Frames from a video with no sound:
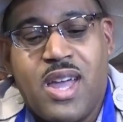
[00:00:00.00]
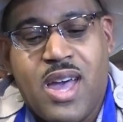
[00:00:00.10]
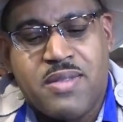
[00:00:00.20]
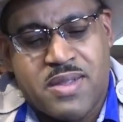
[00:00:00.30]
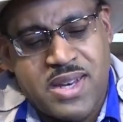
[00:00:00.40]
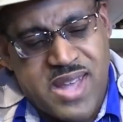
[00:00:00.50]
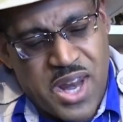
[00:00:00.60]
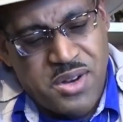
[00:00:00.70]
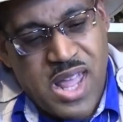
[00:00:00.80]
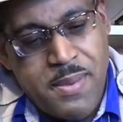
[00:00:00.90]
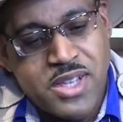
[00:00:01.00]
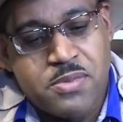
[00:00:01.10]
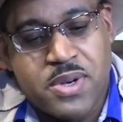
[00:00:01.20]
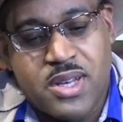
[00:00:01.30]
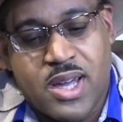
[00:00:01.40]
Like that dino damage,
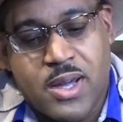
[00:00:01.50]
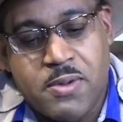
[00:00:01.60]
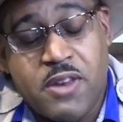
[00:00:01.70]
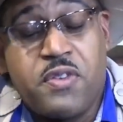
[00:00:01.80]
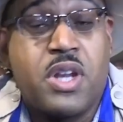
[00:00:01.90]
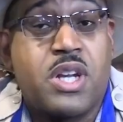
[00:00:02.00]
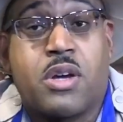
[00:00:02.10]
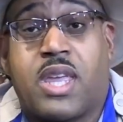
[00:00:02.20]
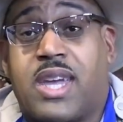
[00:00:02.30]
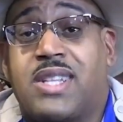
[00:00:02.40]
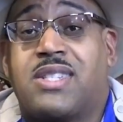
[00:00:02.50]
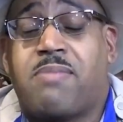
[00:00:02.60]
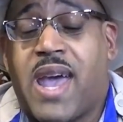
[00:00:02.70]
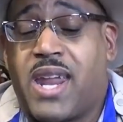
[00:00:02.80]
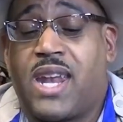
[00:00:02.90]
but, and if you don't know, kids,
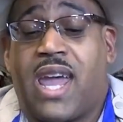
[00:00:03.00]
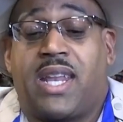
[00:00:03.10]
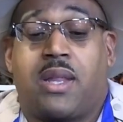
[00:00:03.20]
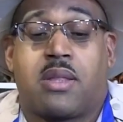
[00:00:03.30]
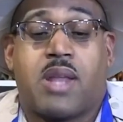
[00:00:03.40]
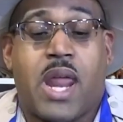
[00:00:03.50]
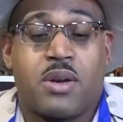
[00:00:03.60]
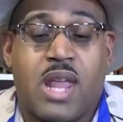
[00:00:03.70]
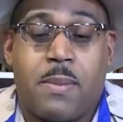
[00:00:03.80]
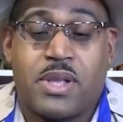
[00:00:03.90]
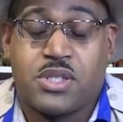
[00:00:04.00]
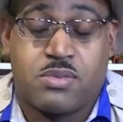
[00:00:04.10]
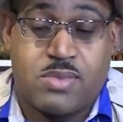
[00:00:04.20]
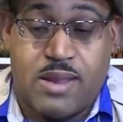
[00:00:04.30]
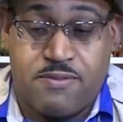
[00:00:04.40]
back in the 90s, the dino damage,
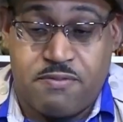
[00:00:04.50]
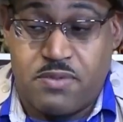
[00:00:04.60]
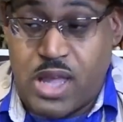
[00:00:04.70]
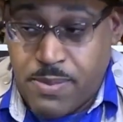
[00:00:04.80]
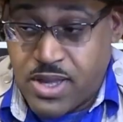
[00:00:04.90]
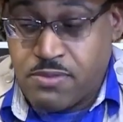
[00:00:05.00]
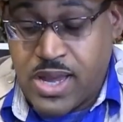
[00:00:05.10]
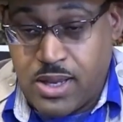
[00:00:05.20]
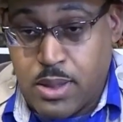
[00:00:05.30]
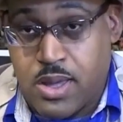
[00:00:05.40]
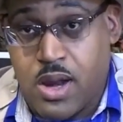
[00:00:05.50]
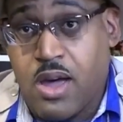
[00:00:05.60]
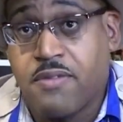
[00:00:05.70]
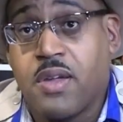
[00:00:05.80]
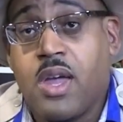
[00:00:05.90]
that gimmick of taking the skin
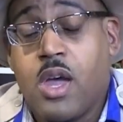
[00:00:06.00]
off,